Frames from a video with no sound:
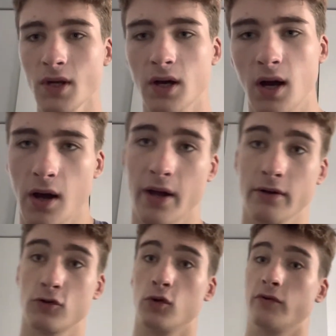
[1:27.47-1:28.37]
and
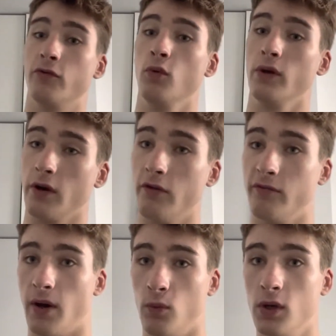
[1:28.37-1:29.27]
sort of falling over
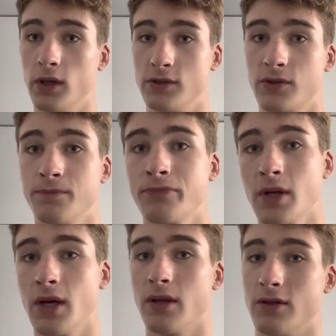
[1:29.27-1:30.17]
my words,
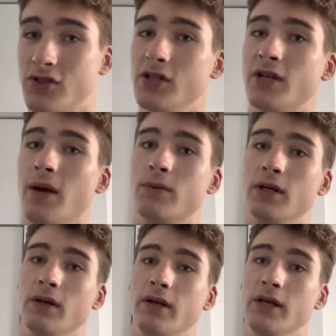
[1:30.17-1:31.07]
the Sea
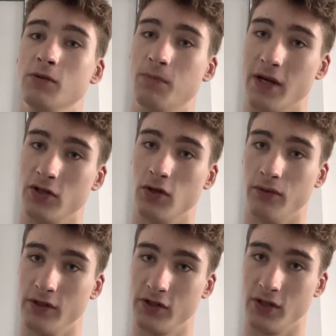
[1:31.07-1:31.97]
Ceptor is based on
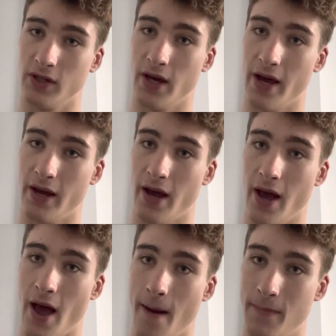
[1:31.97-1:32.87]
the CAMM
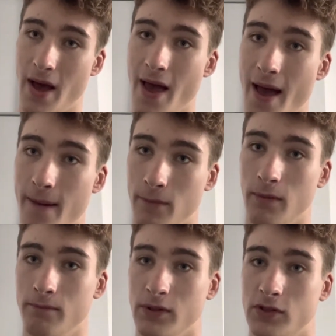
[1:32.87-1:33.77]

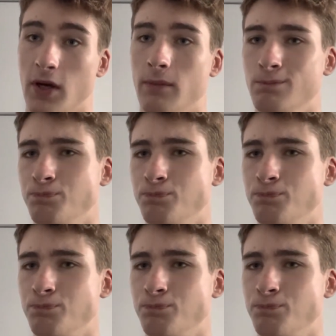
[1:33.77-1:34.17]
missile,